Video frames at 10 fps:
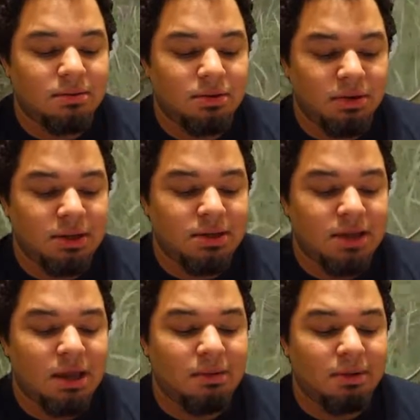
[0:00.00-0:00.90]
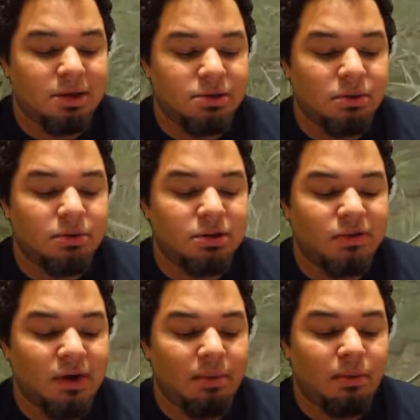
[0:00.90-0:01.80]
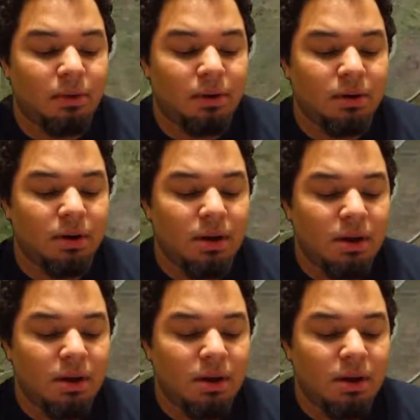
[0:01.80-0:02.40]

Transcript: You need to take it, because gold is very important.